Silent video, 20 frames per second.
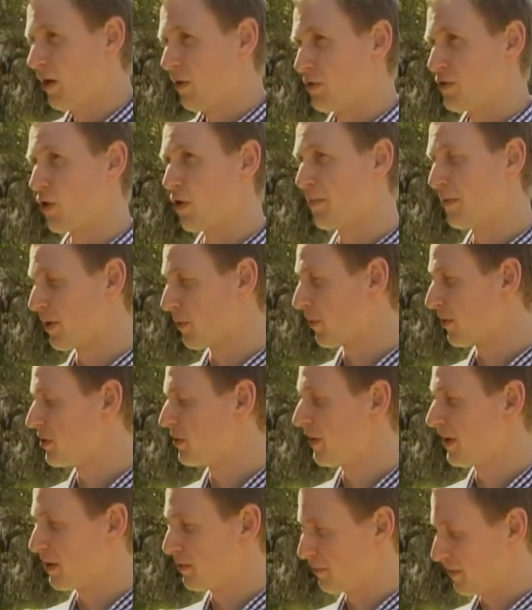Normally we're
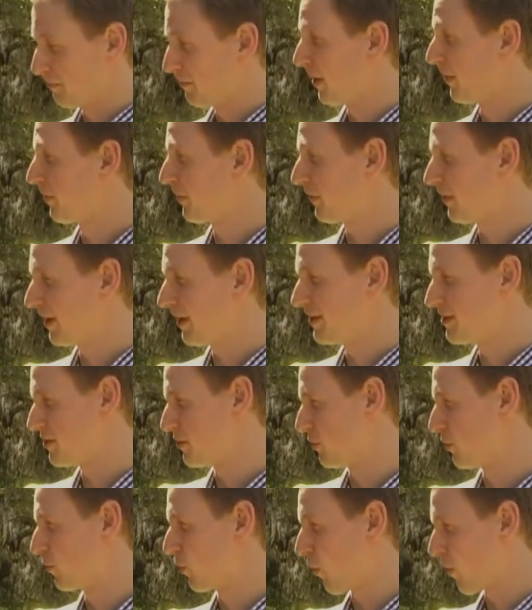doing a monthly
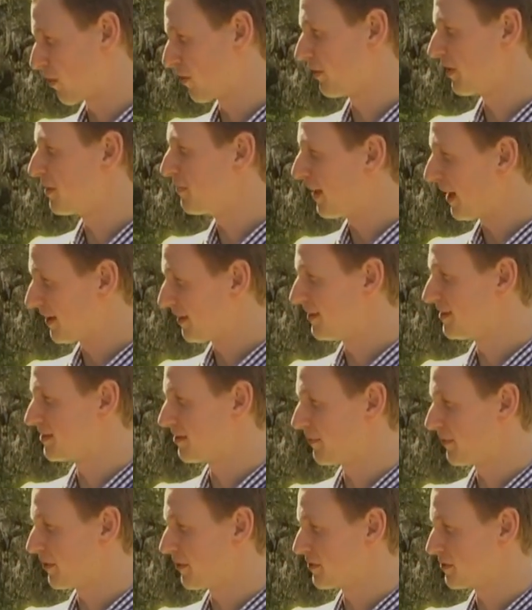to quarterly maintenance
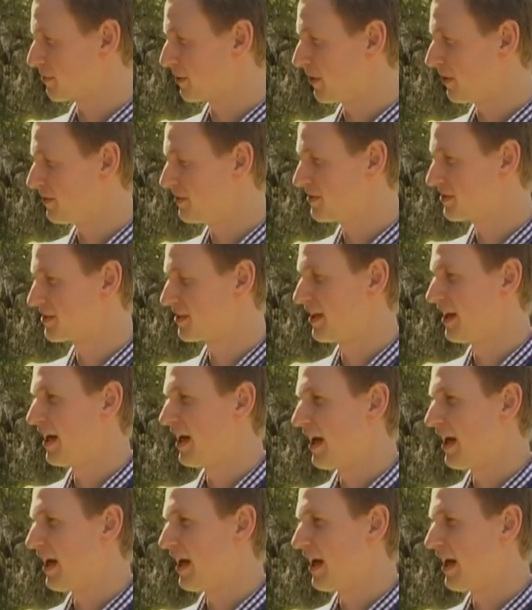of those roads,